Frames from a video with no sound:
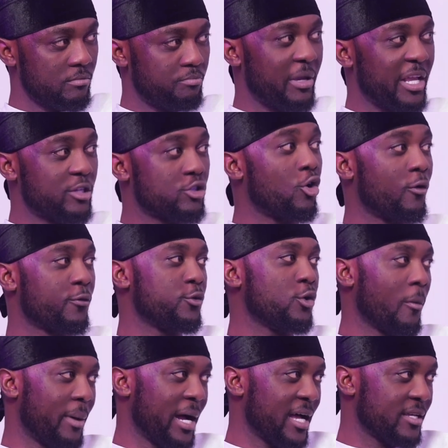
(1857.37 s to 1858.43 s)
based off
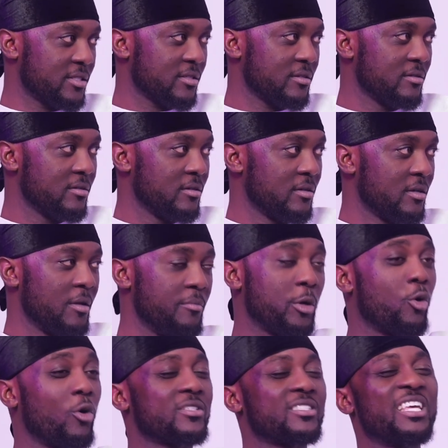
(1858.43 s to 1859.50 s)
your past.
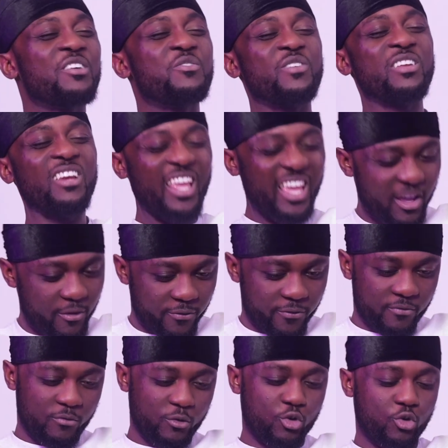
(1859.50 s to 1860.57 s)
Because even
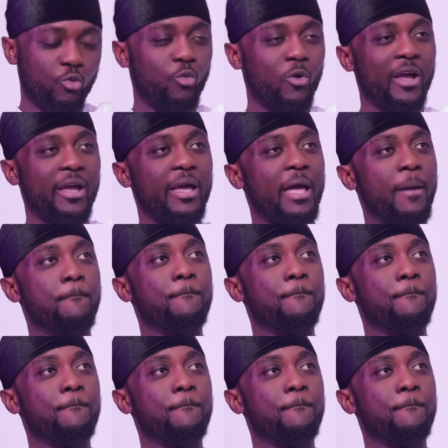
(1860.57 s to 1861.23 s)
if you were a